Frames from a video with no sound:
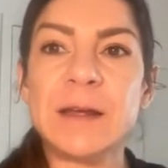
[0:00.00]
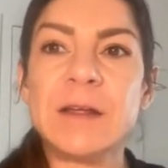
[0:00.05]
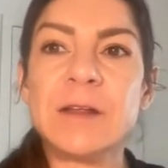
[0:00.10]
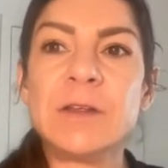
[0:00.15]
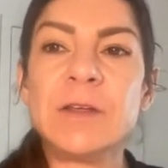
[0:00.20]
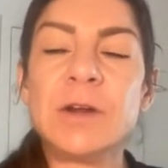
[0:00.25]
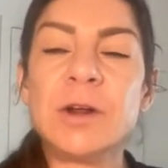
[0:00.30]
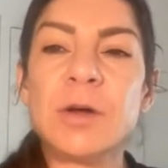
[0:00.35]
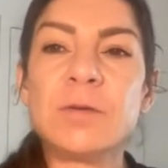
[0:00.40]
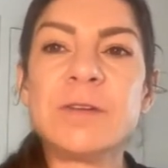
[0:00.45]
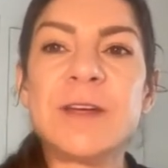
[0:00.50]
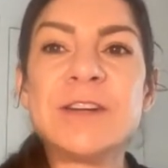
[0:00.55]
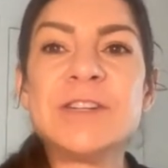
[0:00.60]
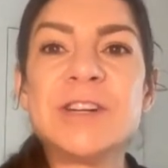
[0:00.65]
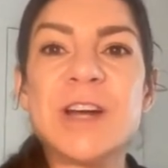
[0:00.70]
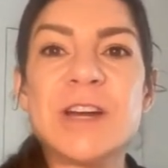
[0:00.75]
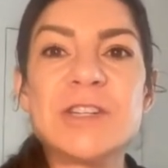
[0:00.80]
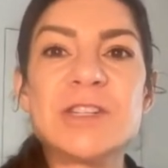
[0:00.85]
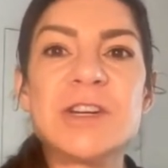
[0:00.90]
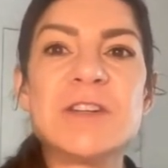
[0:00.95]
You know,
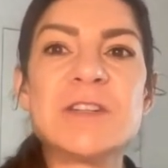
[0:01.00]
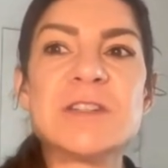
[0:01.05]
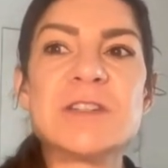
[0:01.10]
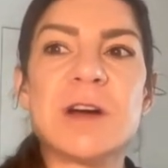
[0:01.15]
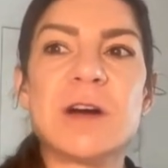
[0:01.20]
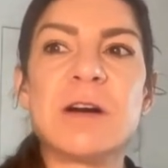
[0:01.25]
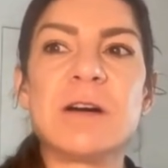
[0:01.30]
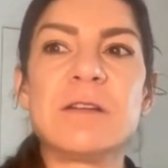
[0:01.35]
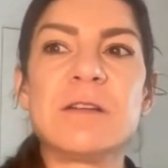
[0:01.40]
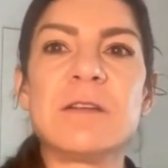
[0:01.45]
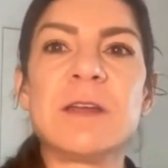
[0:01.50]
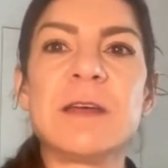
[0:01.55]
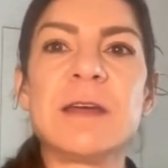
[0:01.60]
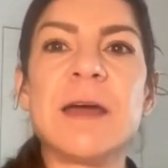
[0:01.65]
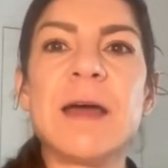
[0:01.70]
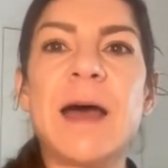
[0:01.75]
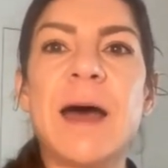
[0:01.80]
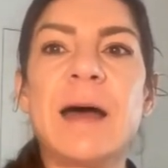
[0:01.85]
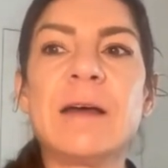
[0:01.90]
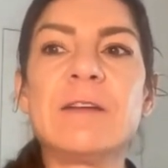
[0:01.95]
digestion starts like
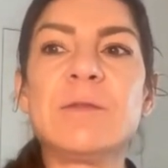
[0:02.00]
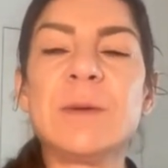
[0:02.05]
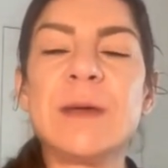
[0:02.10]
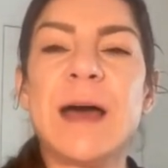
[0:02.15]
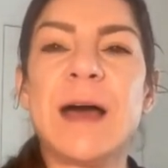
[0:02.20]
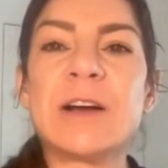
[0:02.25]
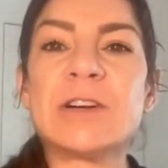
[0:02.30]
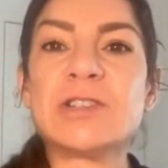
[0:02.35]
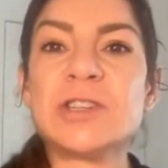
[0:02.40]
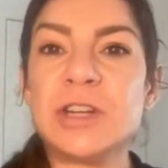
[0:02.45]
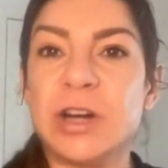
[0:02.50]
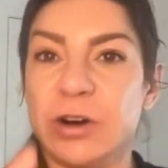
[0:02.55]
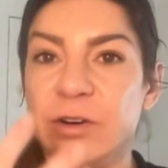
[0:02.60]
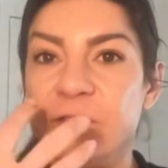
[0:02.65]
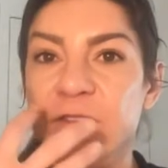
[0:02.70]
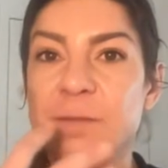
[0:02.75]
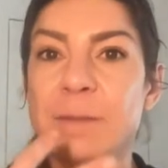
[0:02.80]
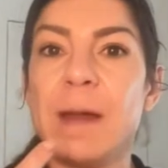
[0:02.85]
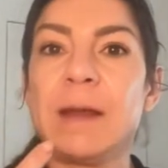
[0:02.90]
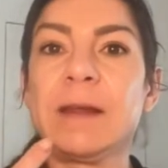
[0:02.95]
as we actually are
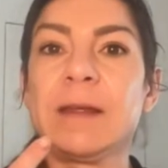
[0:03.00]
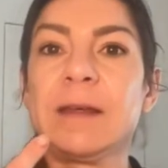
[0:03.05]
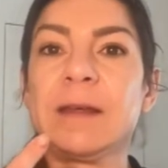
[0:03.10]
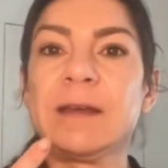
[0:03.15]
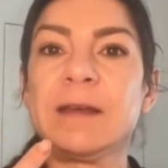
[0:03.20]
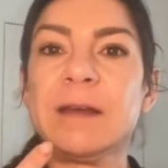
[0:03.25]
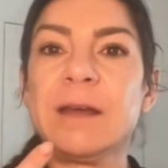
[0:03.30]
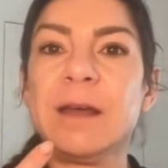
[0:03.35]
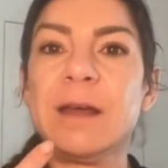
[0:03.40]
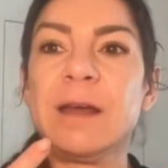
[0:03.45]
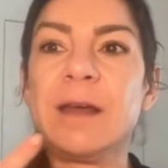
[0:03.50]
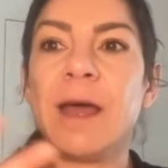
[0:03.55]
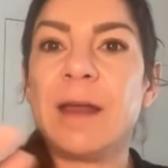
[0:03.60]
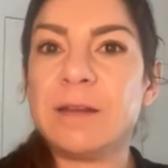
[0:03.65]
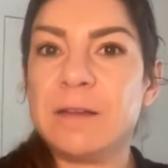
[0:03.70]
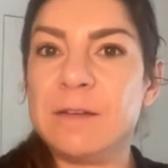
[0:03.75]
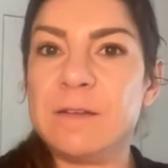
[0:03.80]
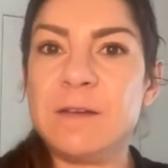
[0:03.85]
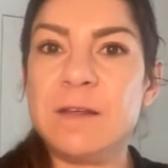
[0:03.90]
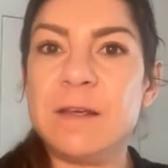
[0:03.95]
smelling and
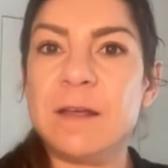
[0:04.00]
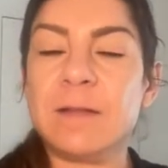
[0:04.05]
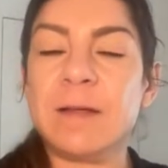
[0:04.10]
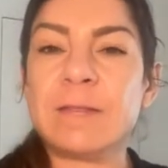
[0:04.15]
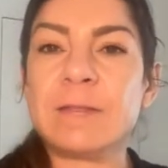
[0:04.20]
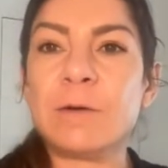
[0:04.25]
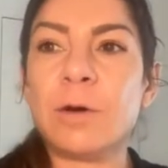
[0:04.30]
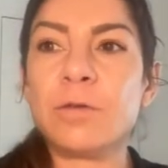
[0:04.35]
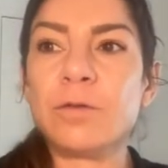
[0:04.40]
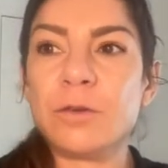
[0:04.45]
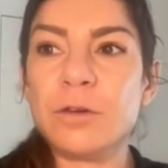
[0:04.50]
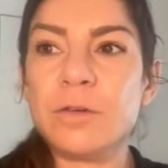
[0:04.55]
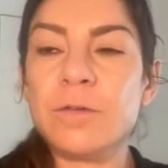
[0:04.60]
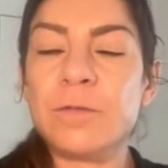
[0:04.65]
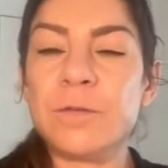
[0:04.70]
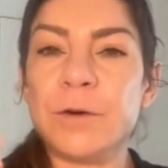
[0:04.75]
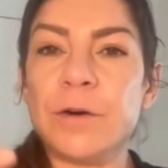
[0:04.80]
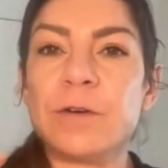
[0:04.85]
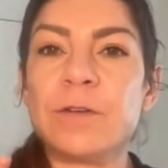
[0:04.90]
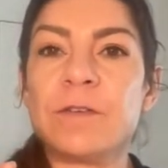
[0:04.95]
seeing, like those are the
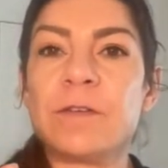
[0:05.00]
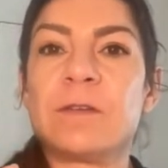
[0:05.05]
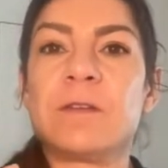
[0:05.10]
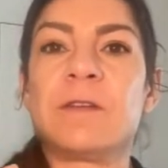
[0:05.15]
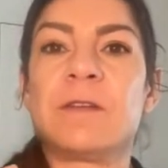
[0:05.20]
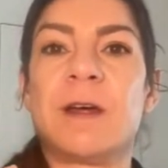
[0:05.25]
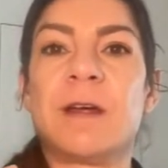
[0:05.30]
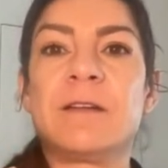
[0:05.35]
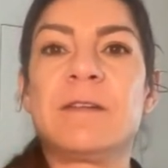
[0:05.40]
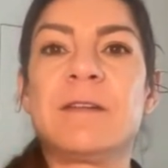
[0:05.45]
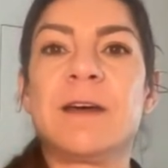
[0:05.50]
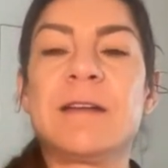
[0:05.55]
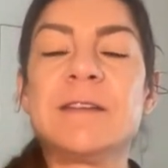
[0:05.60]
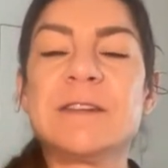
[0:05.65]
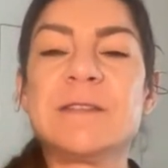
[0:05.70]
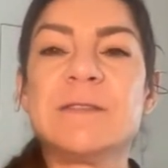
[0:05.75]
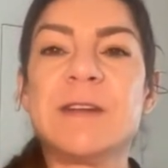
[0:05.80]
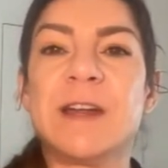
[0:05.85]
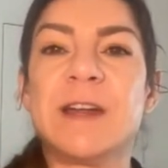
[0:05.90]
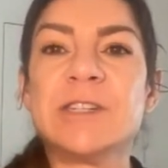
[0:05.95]
first signs
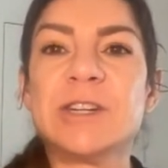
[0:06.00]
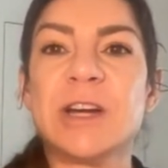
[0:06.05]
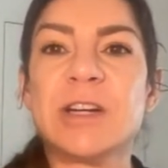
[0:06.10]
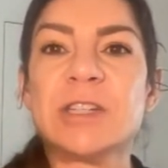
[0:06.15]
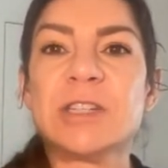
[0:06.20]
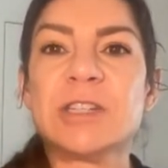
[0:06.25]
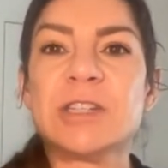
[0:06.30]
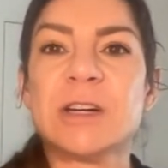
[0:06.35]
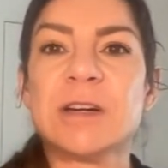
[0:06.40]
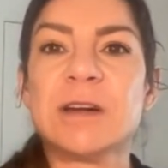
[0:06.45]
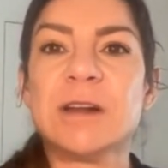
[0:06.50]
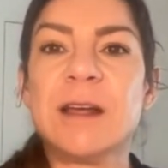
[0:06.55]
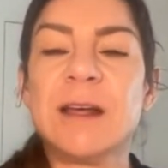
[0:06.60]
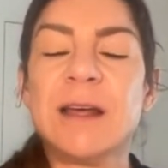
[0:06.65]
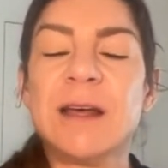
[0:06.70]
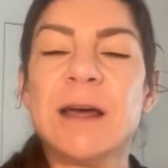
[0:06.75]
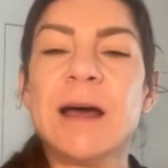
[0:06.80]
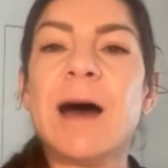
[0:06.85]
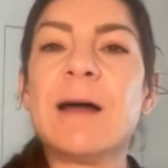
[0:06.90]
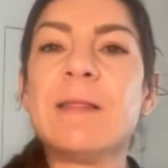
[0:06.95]
of digestion.
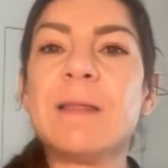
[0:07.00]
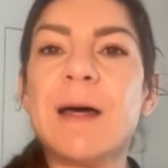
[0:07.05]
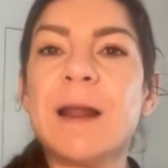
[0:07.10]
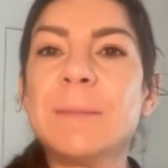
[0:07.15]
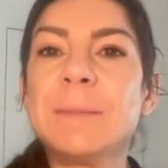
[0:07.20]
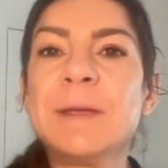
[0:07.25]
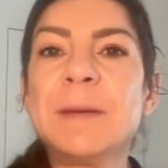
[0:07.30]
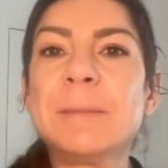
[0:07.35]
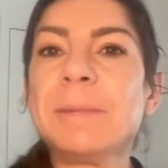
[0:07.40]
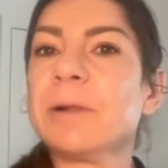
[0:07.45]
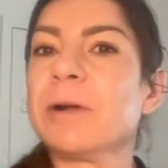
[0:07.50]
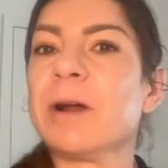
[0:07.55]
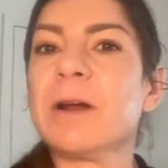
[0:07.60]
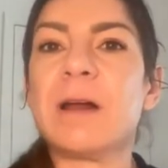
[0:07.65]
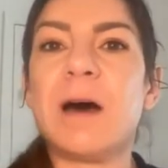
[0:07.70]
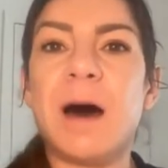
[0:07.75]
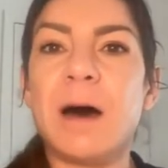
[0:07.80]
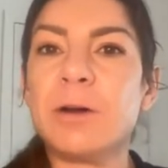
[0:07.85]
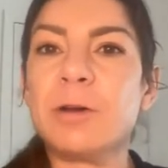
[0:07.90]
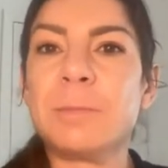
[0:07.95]
A lot of people are on
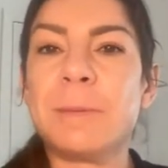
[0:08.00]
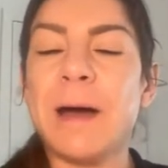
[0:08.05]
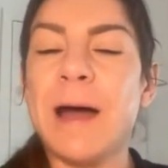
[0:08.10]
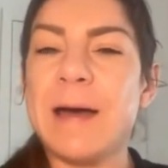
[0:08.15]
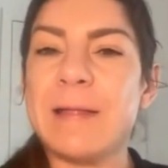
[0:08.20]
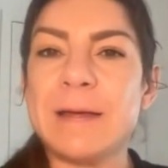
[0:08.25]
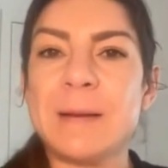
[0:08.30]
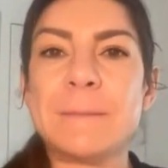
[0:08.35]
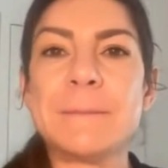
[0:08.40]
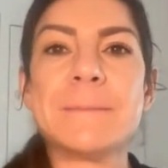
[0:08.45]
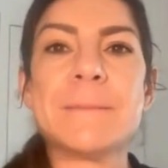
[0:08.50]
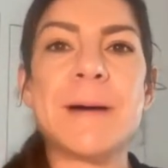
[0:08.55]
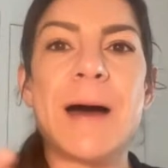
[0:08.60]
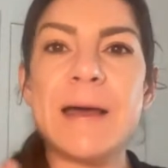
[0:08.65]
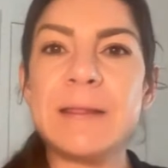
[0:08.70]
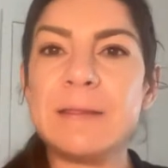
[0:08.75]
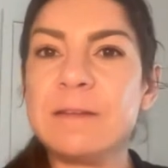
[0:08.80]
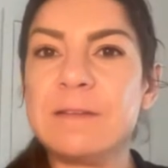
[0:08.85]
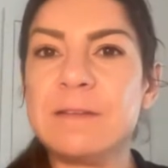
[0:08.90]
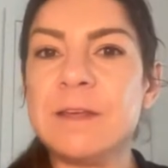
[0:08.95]
autopilot,
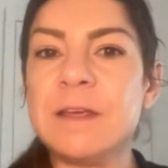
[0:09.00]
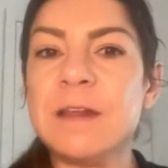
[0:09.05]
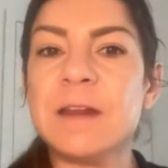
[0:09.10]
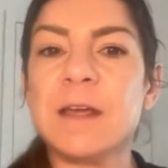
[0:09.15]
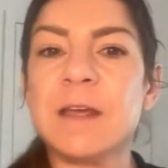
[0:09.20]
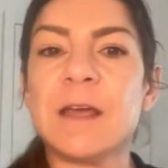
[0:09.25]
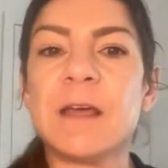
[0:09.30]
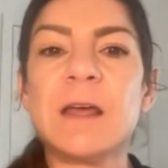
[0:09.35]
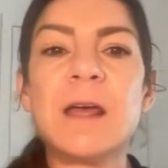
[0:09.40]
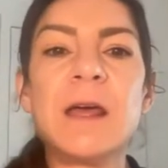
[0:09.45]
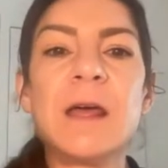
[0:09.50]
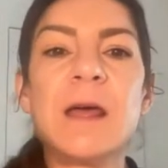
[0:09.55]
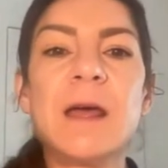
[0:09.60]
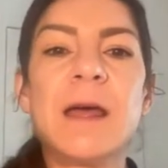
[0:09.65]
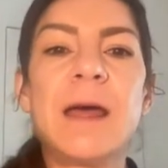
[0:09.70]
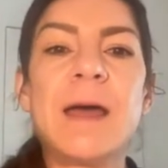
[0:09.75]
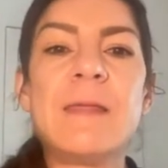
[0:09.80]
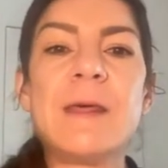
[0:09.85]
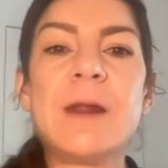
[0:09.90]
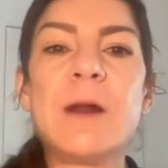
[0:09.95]
mindless eating,
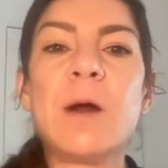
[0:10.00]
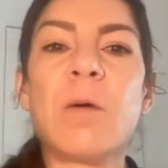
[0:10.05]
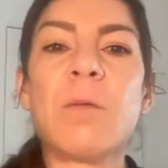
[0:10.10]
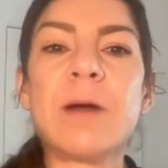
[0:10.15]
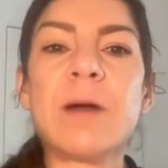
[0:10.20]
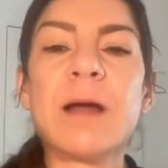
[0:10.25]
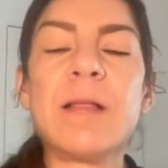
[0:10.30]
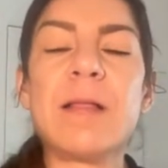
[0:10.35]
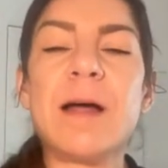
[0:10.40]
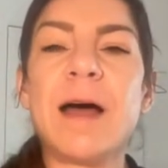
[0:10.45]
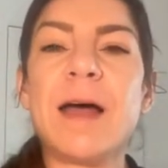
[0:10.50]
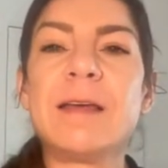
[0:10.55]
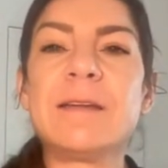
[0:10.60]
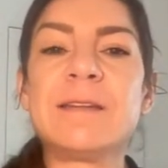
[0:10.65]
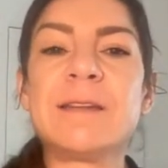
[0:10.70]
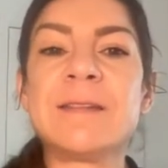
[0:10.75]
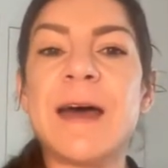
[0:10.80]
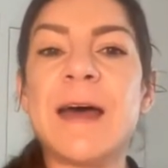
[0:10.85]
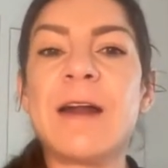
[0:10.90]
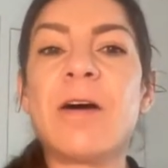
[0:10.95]
and they don't realize
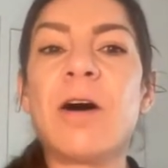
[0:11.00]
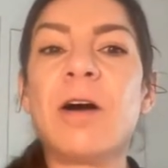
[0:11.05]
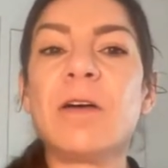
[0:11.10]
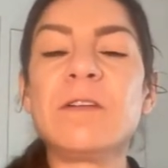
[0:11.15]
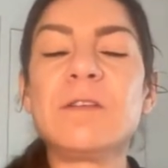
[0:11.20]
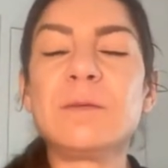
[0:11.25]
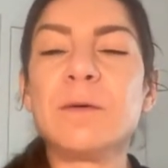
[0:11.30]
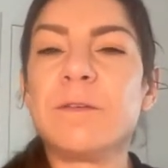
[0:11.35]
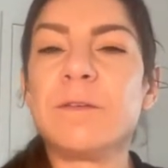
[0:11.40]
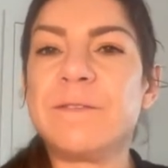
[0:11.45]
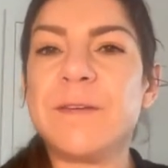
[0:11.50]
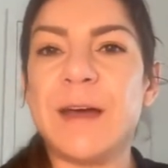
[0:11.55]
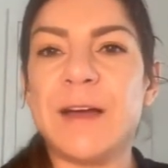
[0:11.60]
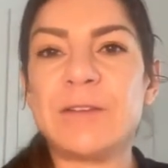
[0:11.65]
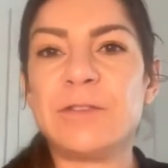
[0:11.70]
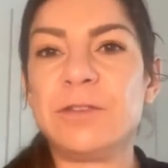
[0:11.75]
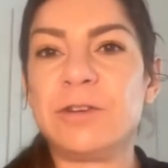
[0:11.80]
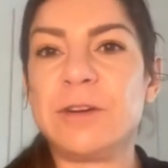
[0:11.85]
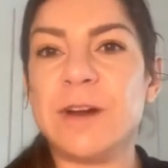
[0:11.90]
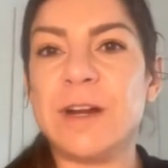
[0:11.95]
that that also
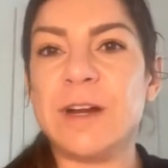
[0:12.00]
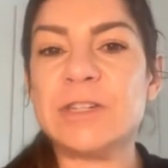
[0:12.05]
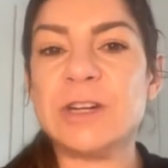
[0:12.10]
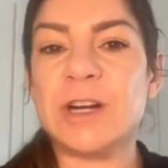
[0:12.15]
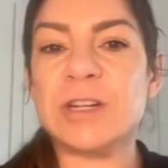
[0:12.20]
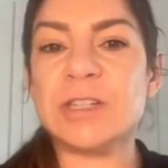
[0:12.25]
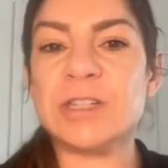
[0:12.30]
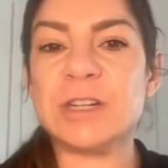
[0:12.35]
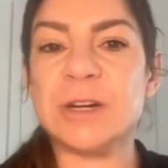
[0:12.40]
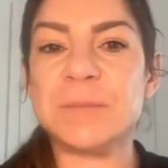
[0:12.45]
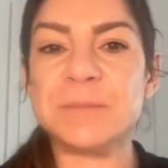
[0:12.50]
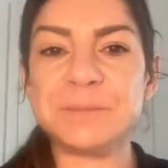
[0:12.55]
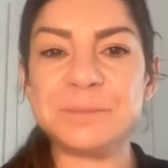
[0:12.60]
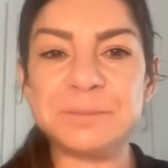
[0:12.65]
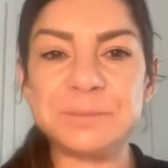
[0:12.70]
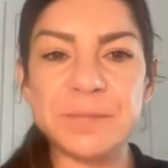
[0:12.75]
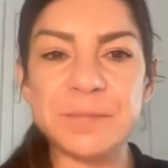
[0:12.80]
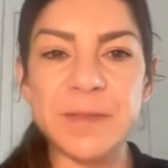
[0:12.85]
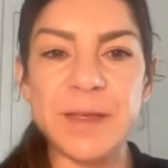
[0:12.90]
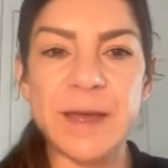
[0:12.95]
affects your digestion.
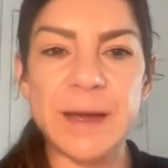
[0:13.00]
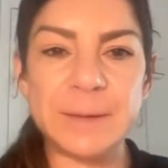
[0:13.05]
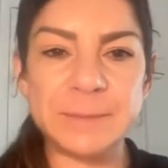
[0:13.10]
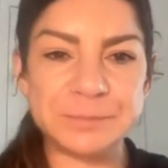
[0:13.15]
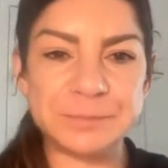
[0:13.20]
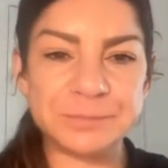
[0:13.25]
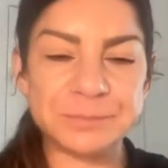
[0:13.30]
Okay.